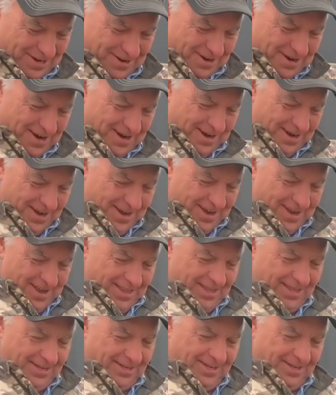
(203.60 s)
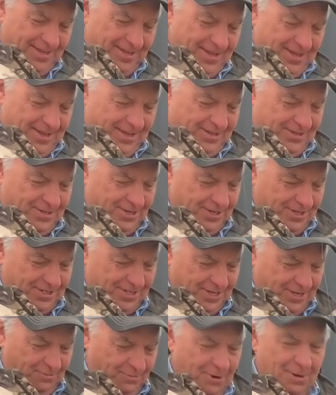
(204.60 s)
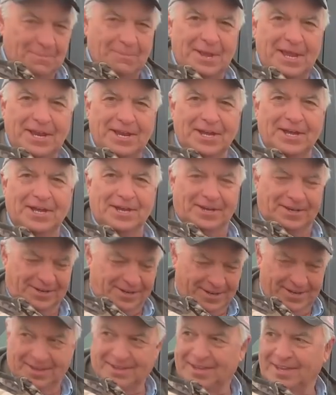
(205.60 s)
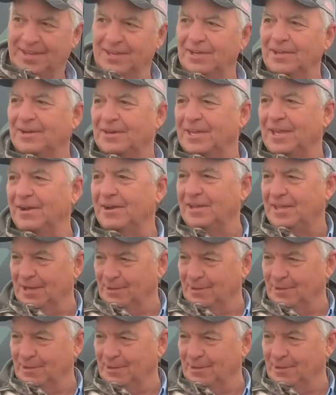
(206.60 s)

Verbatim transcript: all right. Like Chuck said, we're meat hunting. And look, here he